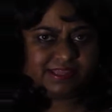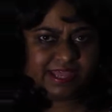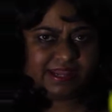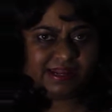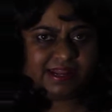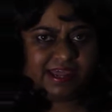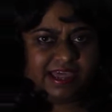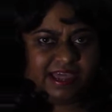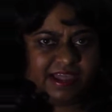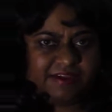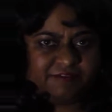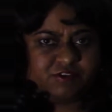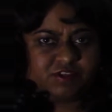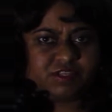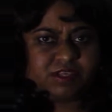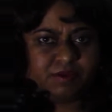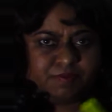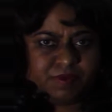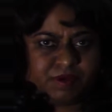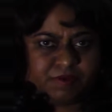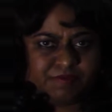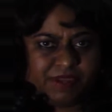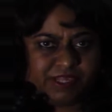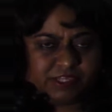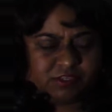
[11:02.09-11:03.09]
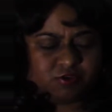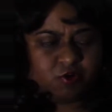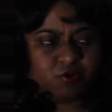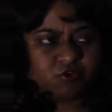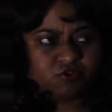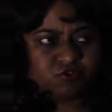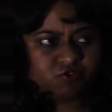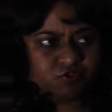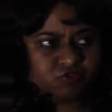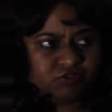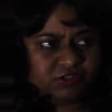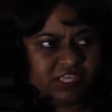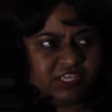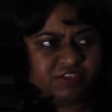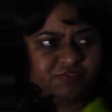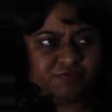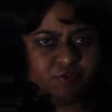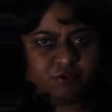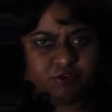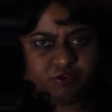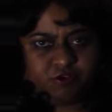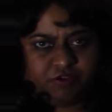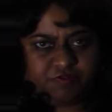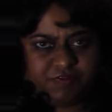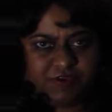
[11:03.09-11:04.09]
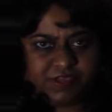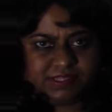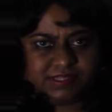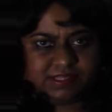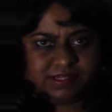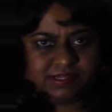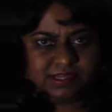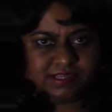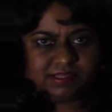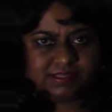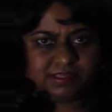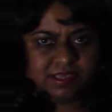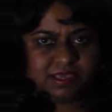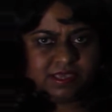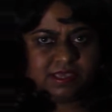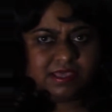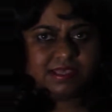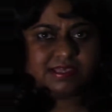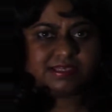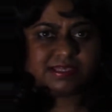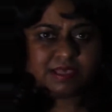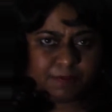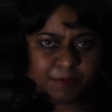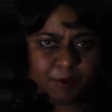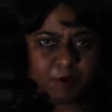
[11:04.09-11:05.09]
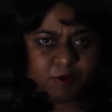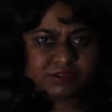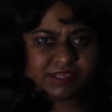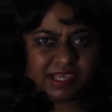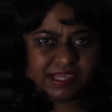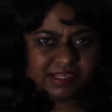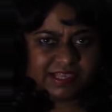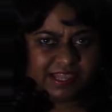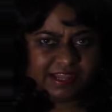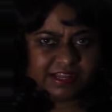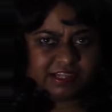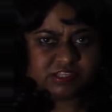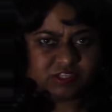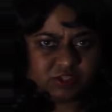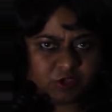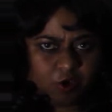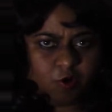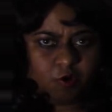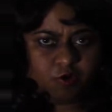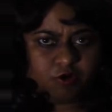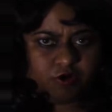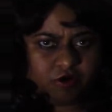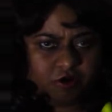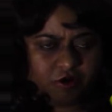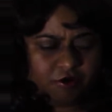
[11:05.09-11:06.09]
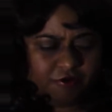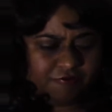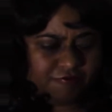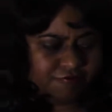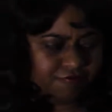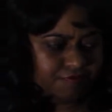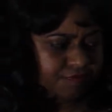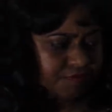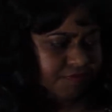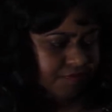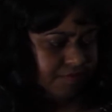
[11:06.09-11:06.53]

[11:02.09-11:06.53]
then I have to submit my scores to these 4 universities. Suppose I get a score of